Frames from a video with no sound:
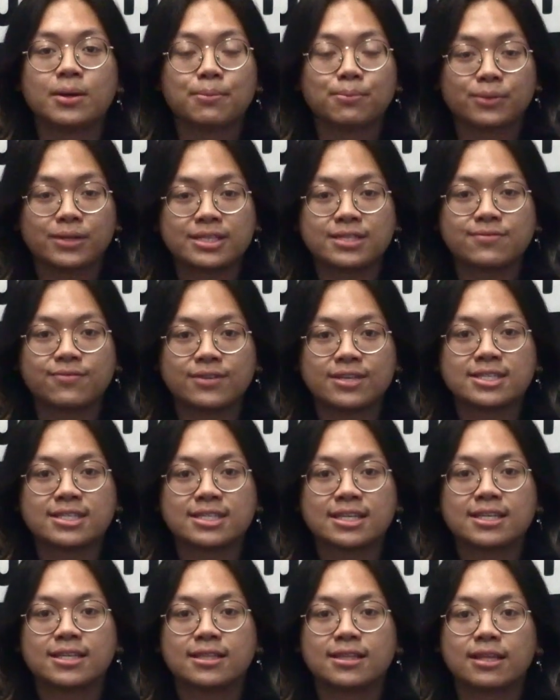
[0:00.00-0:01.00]
please
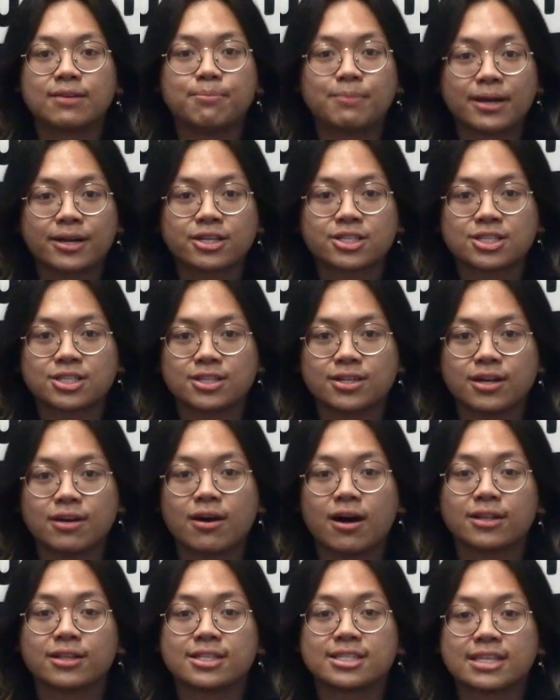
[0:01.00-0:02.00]
visit the Maker Studio on
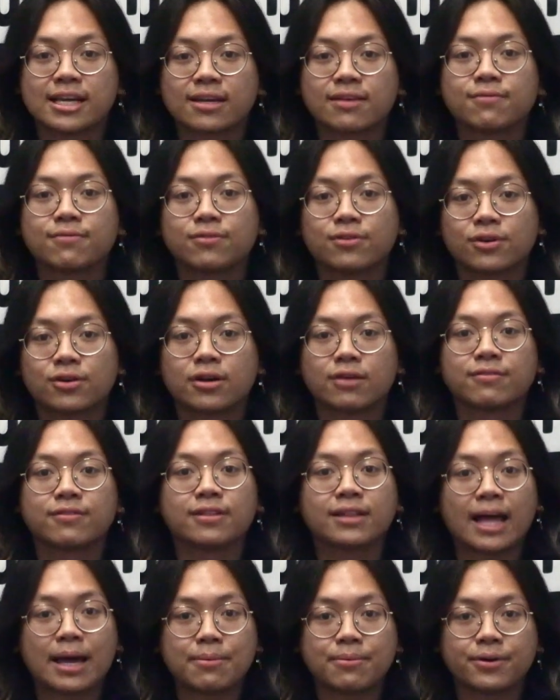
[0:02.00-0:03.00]
the second floor of the
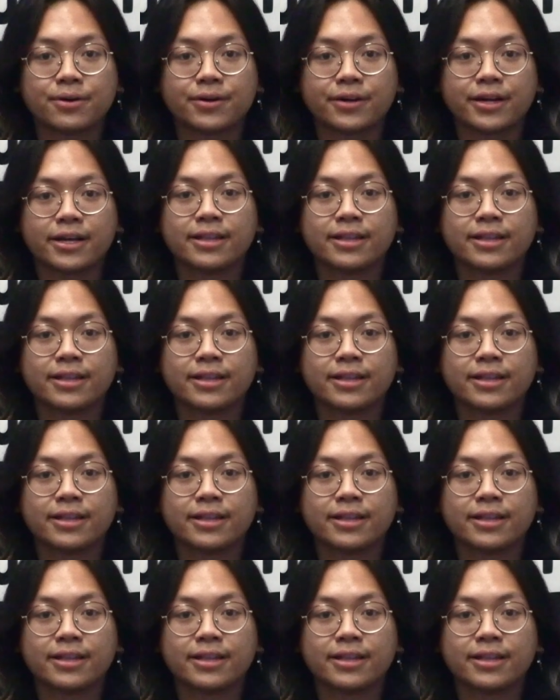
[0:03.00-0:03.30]
library.